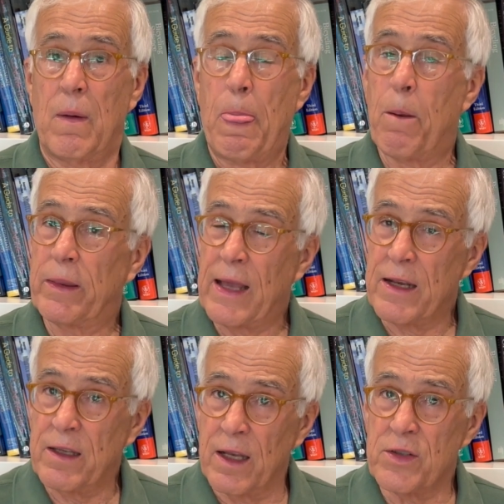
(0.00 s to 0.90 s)
But
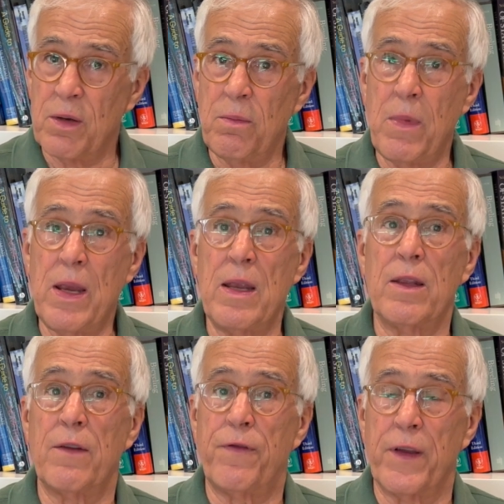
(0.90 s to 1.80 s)
that doesn't mean
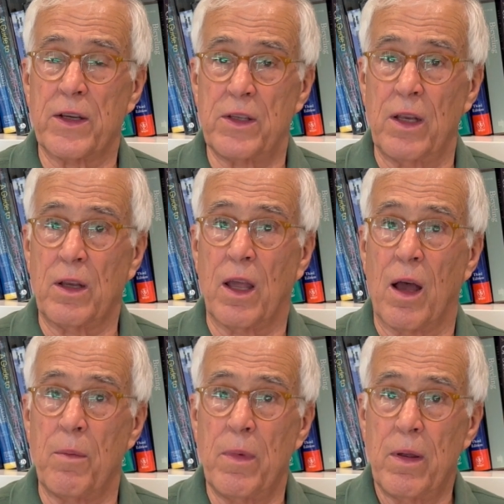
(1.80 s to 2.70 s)
that fixed
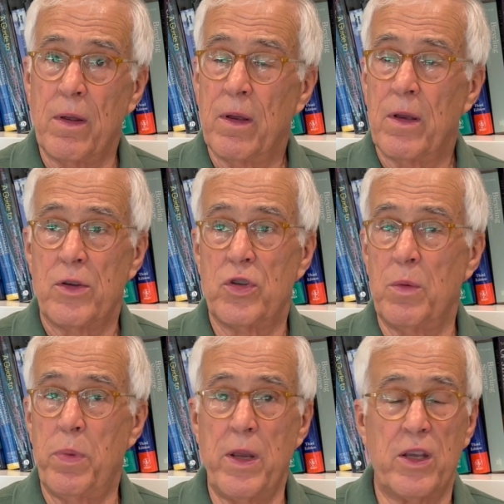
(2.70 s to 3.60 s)
income
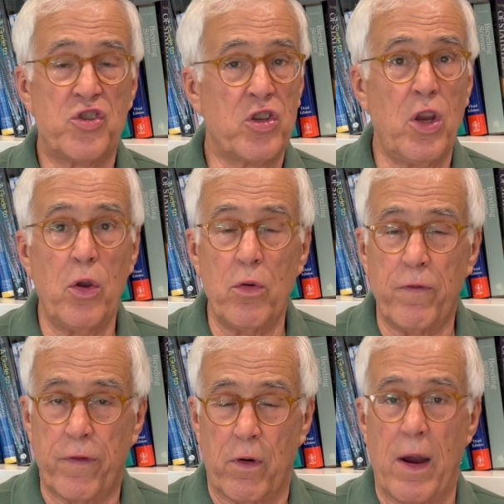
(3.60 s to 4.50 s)
should be eschewed
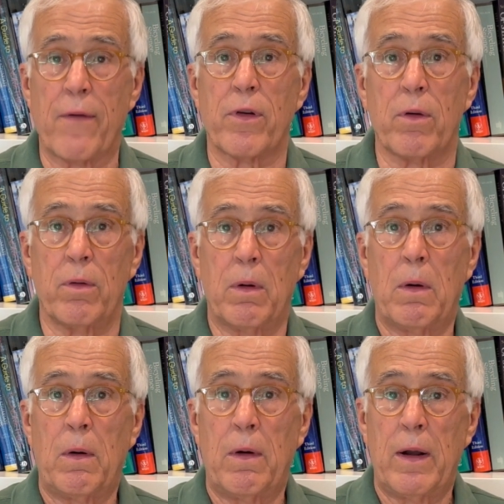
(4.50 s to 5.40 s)
forever.
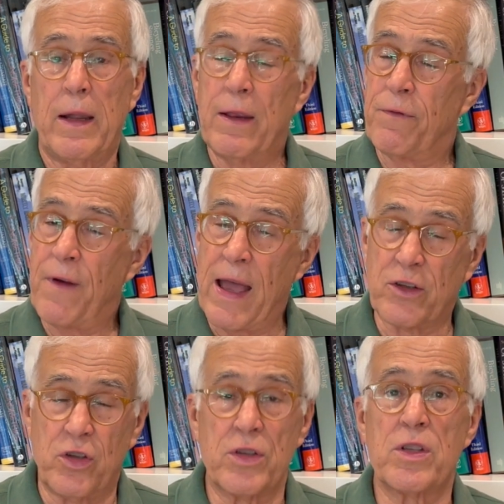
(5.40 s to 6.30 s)
In
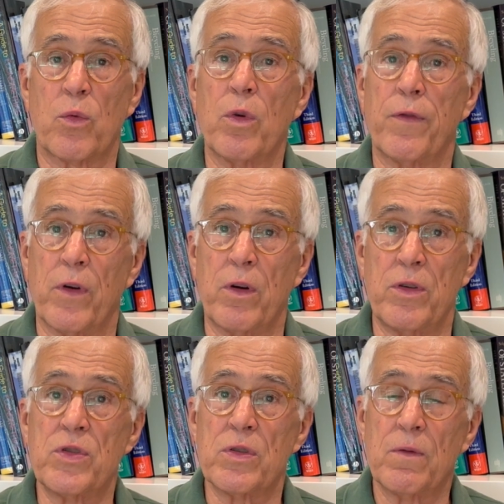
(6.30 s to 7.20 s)
fact, just the
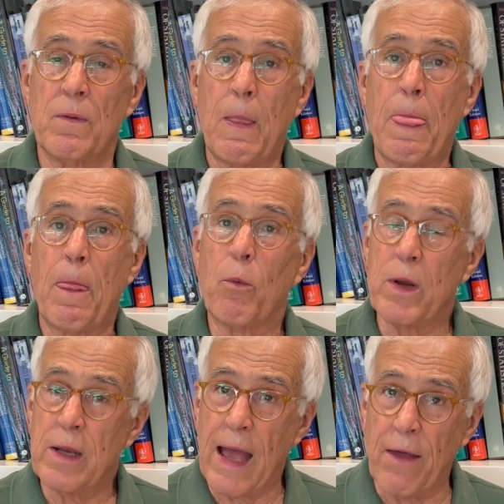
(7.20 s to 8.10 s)
reverse.
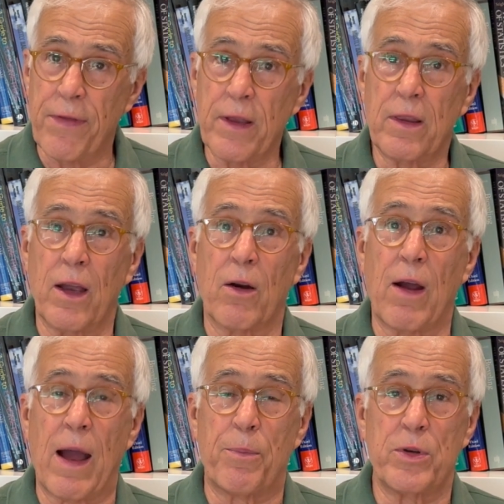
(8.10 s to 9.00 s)
We now think there are
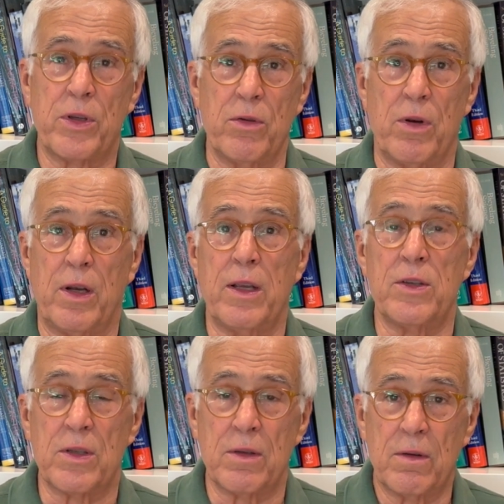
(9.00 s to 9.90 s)

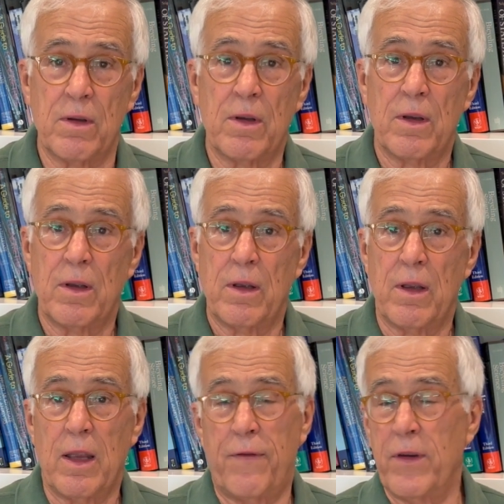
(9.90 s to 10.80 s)
opportunities
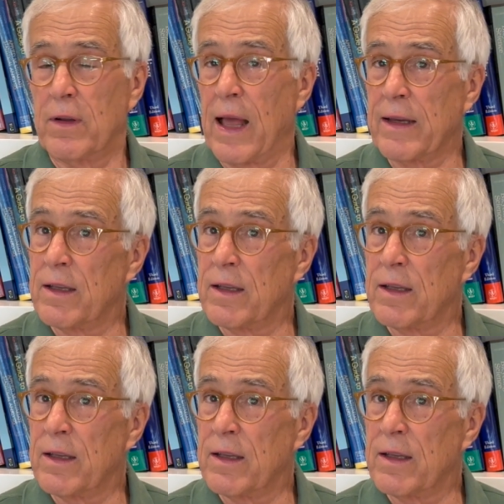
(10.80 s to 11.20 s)
If you'd like to